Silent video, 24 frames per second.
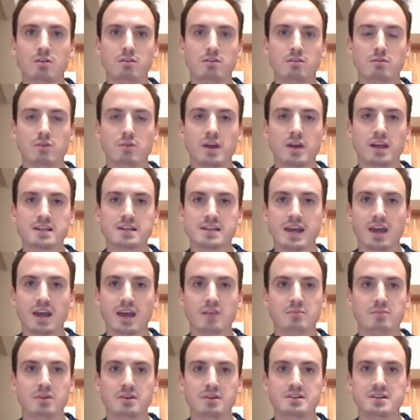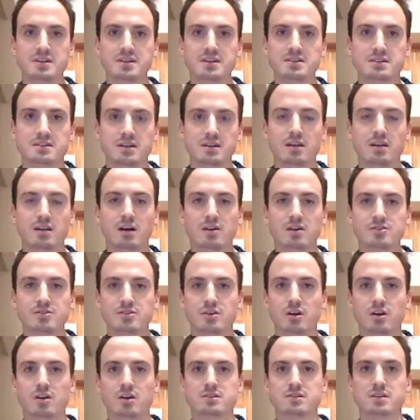running attack had been decent, 100
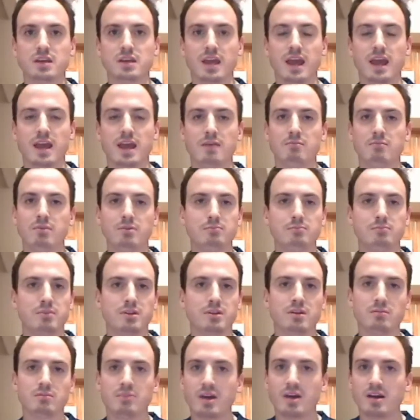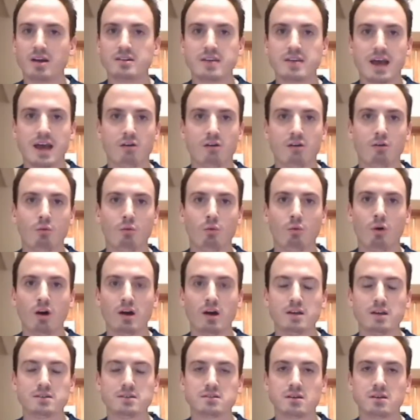yards a game, but compared to how it
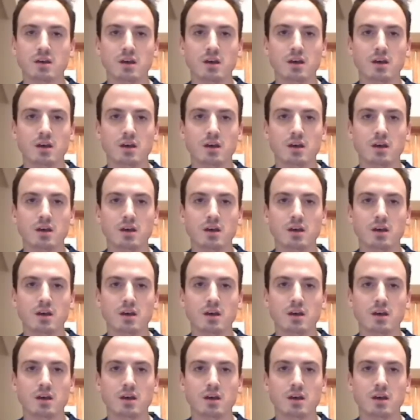was